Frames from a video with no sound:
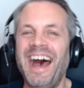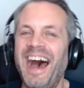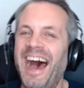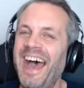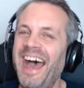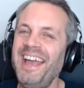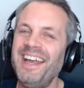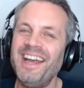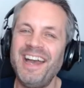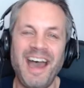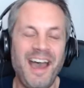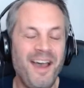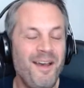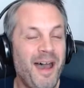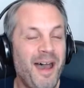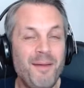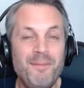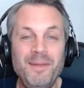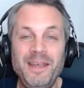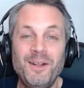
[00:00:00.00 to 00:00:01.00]

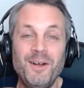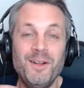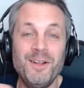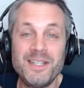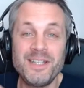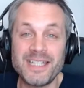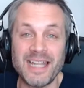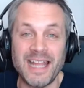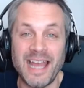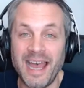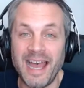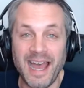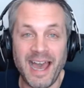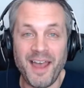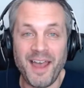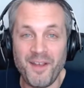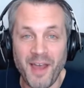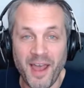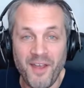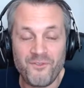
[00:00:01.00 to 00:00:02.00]
I mean, honestly,
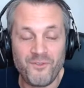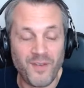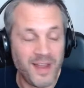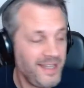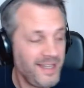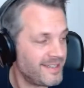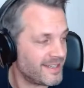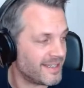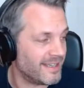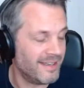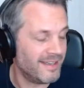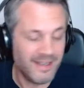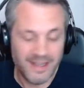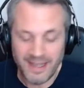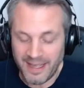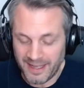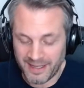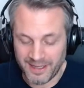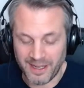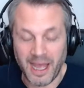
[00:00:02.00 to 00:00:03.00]
I find it
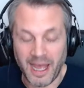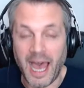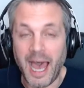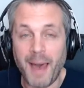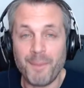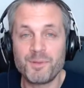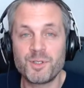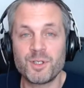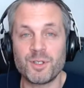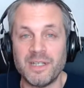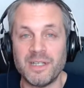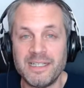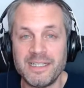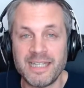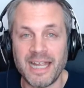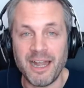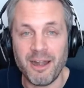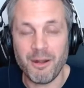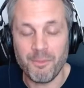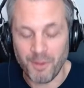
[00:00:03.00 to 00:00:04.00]
absolutely
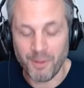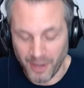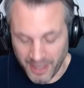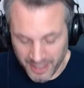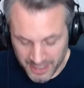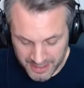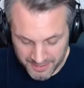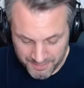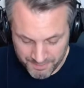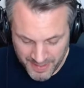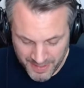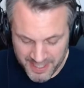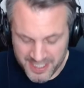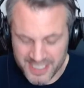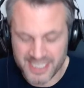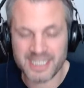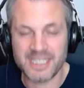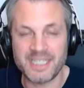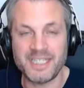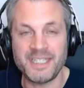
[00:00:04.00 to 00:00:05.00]
terrible. I can be
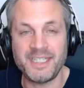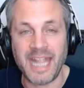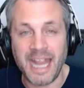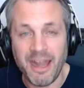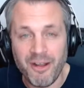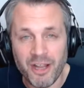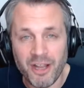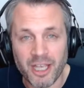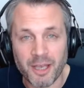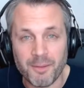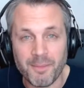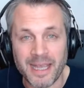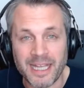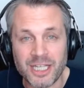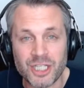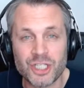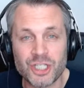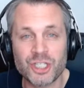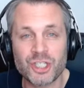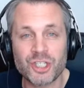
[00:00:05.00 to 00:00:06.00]
staring at my
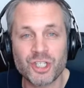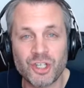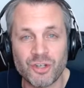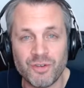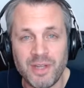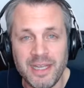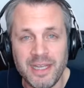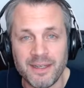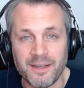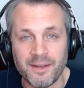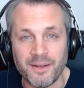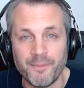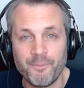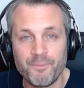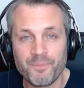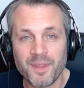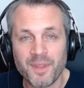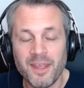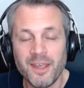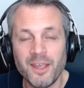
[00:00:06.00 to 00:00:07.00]
screen.
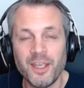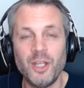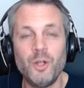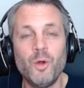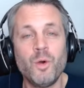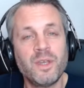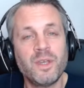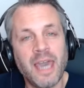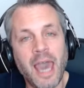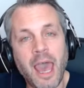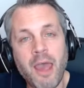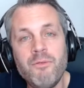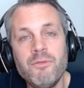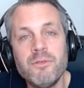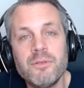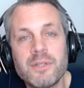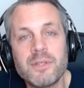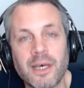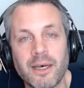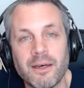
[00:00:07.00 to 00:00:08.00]

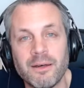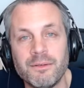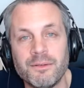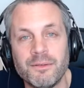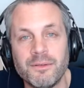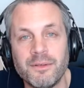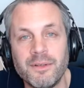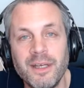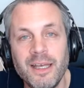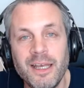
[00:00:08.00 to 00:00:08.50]
Countdown.